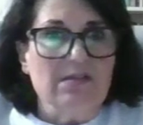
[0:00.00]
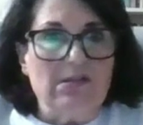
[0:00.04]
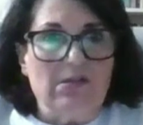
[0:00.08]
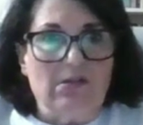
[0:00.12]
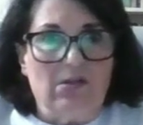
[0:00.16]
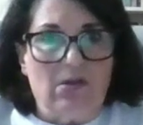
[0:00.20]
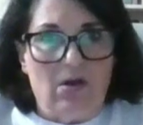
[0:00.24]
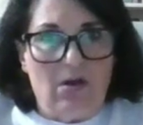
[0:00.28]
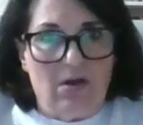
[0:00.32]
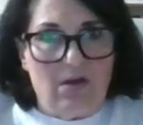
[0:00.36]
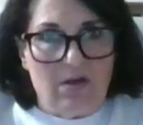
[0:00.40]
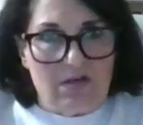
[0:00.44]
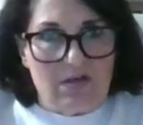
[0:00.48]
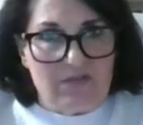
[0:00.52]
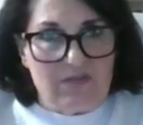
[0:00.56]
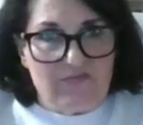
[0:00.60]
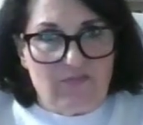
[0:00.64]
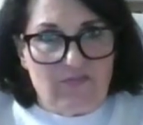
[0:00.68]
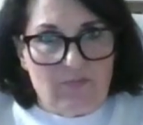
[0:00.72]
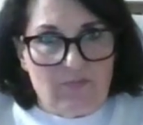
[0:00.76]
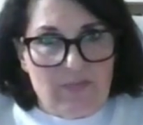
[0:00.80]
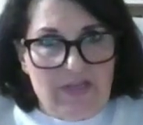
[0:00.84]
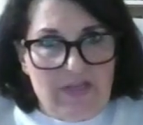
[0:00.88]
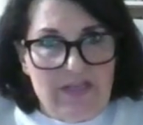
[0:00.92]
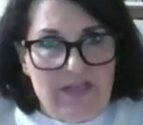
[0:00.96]
hard for
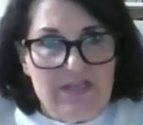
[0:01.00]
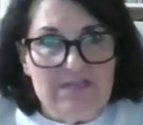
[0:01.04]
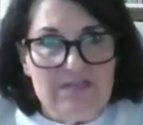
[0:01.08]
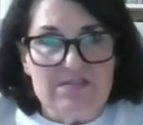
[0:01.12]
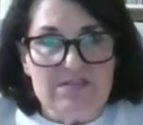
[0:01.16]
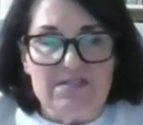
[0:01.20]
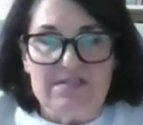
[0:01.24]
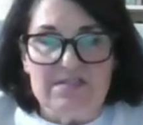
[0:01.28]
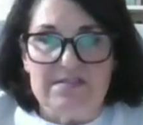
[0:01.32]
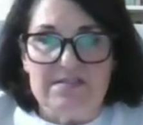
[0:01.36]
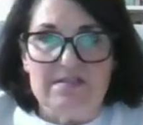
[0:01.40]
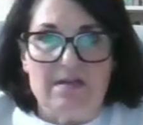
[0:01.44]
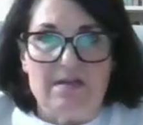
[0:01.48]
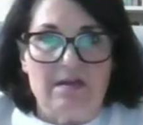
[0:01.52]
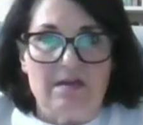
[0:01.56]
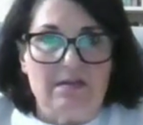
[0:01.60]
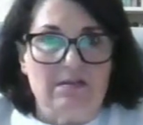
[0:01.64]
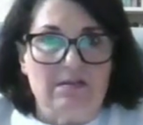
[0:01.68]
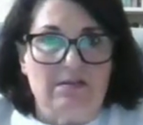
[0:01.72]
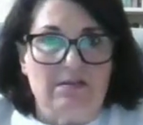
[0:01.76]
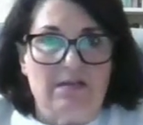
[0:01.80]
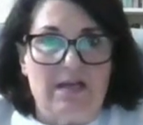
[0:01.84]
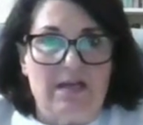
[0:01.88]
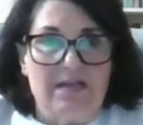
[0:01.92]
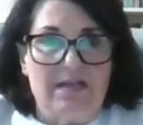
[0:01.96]
me. Just not going
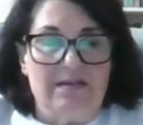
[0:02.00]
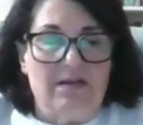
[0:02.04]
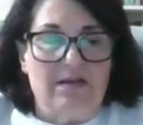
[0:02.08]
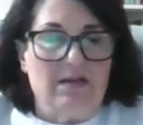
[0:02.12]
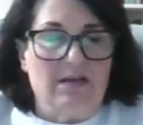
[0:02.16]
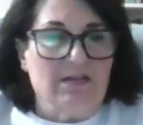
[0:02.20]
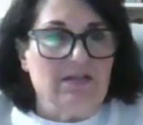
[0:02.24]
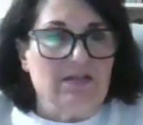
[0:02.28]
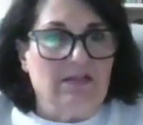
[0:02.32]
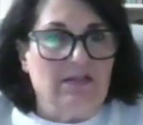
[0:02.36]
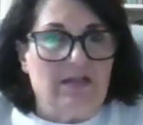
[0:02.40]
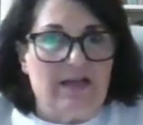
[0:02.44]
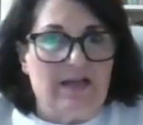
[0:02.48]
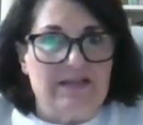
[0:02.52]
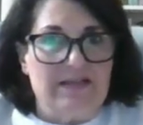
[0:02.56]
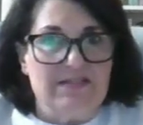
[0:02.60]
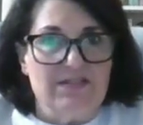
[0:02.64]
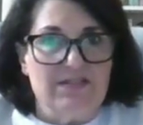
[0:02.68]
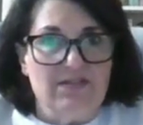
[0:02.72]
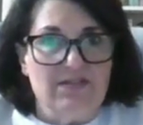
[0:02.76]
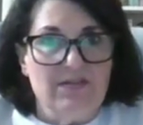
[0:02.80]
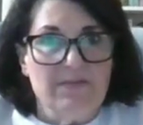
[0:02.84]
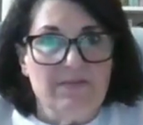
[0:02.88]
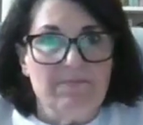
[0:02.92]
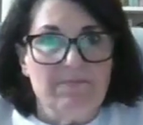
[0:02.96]
to lie to
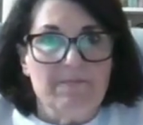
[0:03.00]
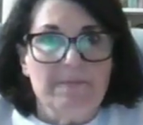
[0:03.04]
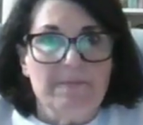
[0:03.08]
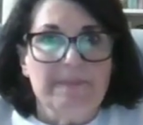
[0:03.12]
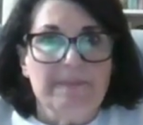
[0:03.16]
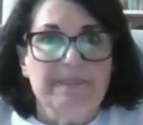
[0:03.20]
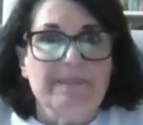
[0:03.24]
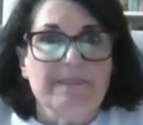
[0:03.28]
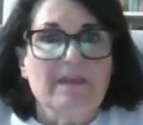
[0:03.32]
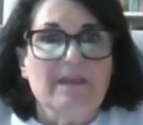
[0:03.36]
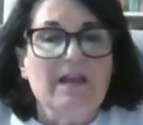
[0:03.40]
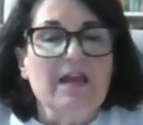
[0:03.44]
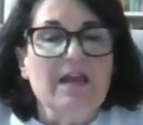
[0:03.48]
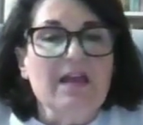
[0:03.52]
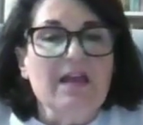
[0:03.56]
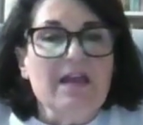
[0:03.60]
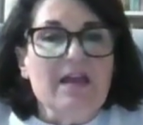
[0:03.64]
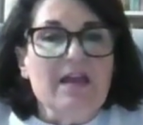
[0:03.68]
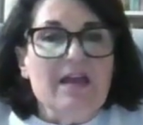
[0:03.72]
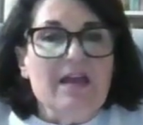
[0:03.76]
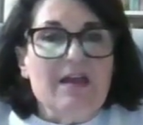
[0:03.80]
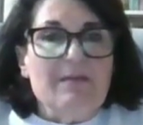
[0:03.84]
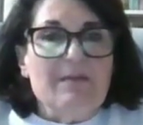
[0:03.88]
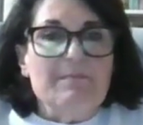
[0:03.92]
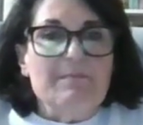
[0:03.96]
you.
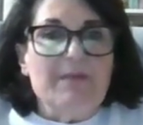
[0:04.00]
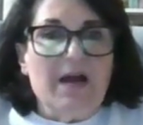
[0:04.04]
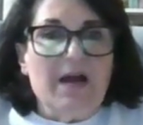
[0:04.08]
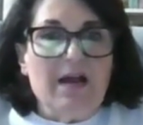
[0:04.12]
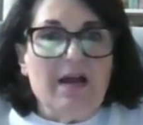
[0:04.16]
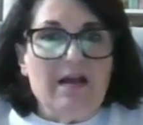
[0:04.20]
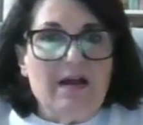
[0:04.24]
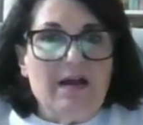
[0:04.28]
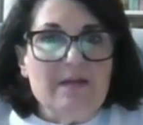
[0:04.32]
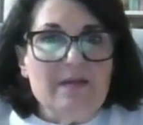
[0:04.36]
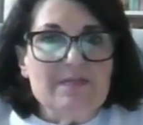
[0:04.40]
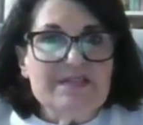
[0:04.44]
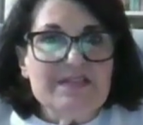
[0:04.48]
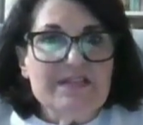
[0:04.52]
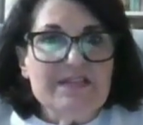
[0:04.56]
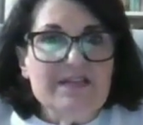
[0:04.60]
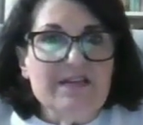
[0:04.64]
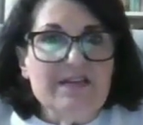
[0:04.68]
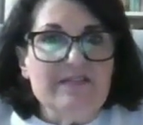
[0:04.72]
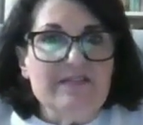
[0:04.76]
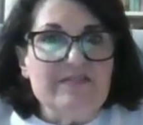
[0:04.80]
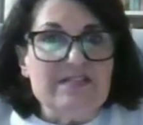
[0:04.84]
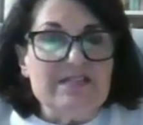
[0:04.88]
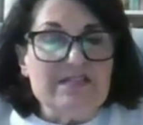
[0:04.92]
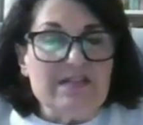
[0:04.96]
Biopsy
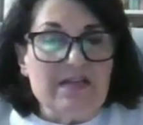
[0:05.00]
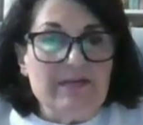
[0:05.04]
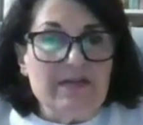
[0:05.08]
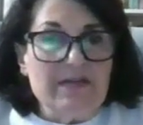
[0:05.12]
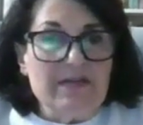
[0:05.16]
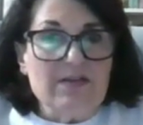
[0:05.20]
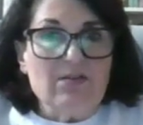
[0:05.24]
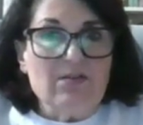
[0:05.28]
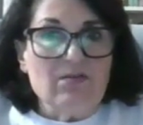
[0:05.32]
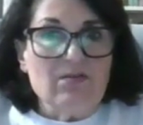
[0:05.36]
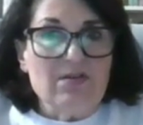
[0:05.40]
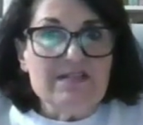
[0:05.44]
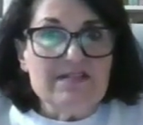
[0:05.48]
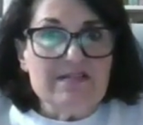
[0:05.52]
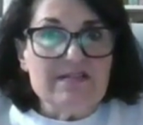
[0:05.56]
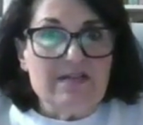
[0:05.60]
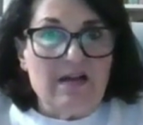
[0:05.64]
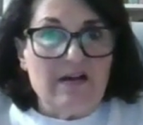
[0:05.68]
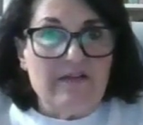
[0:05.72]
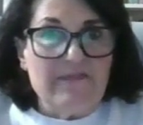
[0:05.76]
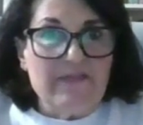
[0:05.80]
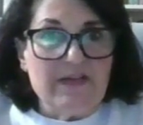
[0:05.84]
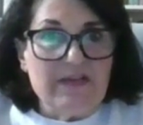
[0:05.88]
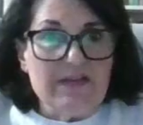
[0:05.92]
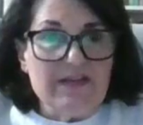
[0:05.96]
of stomach or
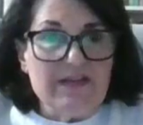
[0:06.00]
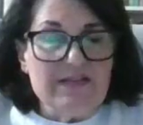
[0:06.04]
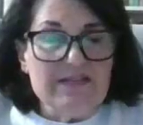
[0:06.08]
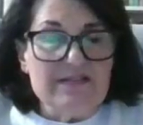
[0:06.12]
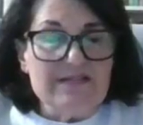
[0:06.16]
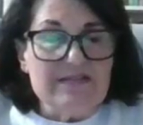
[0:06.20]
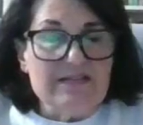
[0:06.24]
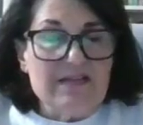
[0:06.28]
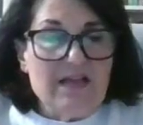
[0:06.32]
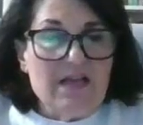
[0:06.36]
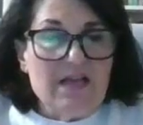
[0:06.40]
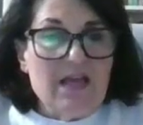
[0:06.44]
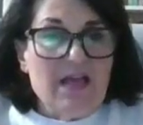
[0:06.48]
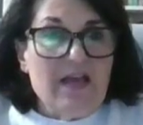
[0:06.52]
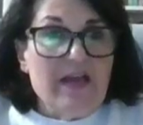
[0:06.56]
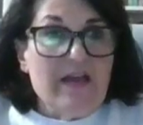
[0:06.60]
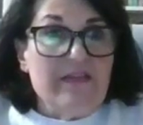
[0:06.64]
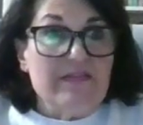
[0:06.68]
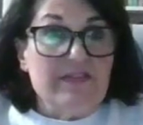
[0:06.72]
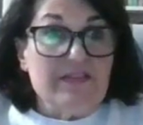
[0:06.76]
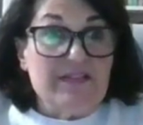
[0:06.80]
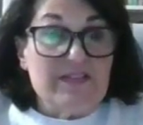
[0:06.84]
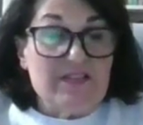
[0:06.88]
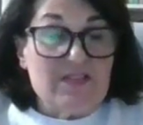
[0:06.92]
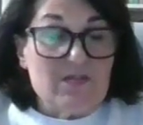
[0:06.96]
esophagus.
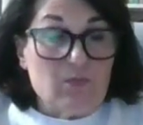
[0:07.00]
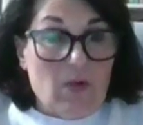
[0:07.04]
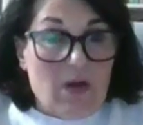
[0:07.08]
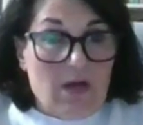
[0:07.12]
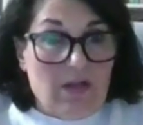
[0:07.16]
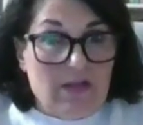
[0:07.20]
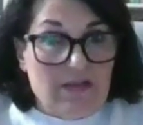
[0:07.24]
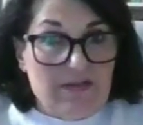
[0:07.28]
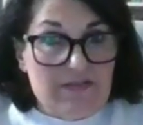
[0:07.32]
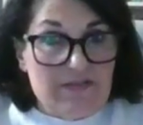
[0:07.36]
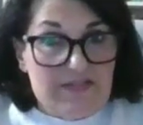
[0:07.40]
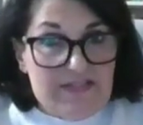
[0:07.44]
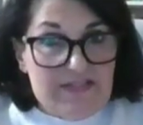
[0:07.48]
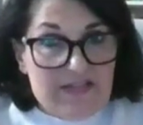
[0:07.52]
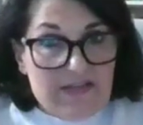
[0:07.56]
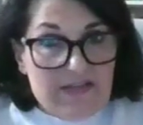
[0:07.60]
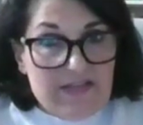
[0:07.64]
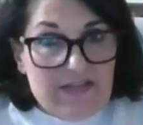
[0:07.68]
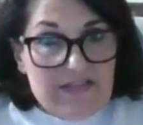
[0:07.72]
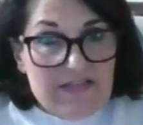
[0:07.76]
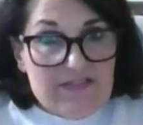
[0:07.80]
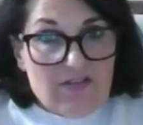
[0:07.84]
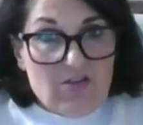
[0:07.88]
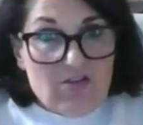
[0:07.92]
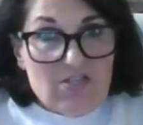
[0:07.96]
Swallow
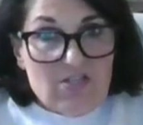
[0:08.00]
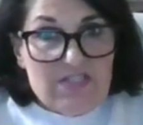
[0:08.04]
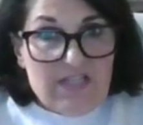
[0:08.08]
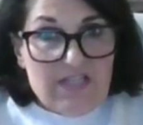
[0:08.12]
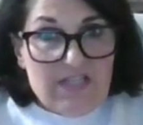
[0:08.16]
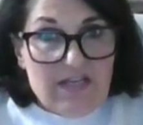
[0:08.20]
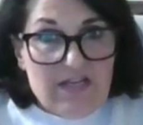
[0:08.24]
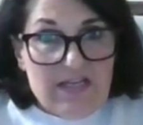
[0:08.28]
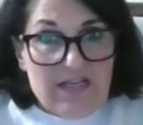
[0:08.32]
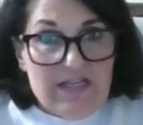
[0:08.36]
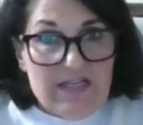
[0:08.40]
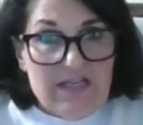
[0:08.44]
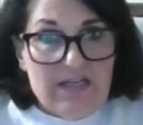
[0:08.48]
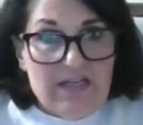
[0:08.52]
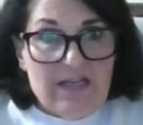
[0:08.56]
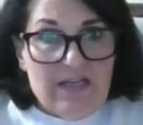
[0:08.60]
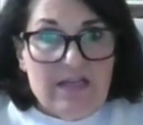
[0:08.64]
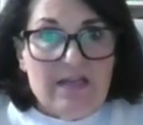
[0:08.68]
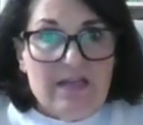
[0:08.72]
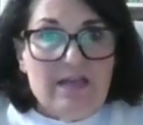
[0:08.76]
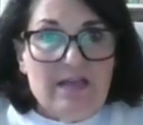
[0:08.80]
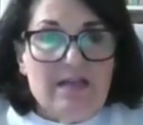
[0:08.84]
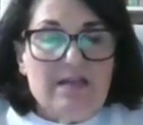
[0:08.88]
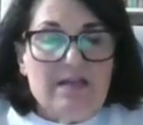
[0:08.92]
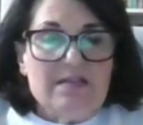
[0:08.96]
studies are done.
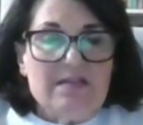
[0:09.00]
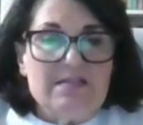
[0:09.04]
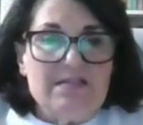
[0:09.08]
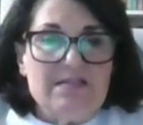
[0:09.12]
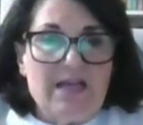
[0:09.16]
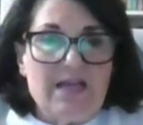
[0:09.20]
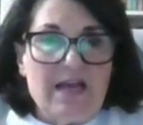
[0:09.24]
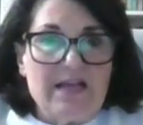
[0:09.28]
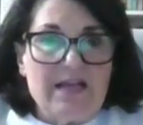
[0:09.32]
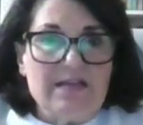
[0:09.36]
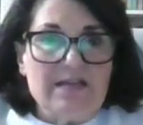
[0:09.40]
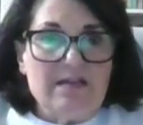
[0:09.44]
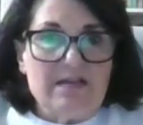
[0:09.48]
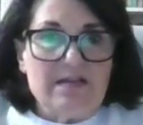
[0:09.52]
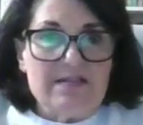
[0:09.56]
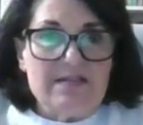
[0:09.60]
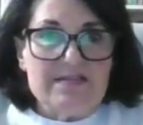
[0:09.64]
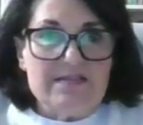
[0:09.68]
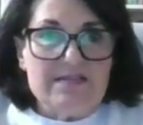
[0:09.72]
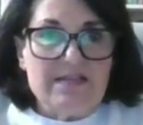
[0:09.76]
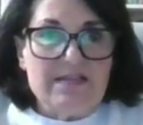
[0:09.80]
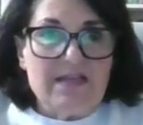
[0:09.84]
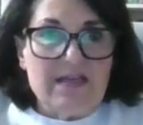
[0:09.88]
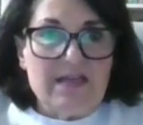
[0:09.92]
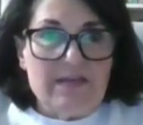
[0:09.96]

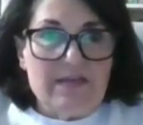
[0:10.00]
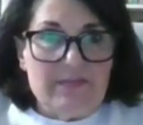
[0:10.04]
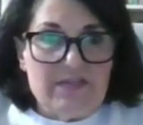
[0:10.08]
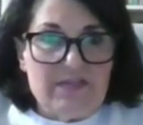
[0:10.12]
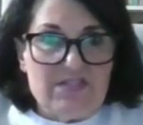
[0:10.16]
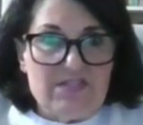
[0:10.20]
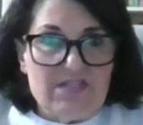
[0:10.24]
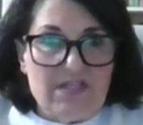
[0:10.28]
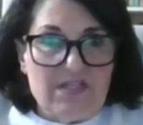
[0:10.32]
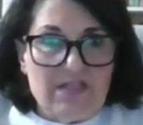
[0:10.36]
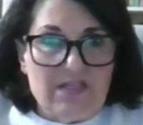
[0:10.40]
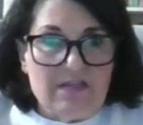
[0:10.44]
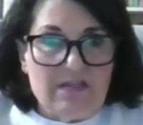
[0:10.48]
Diagnostic imaging.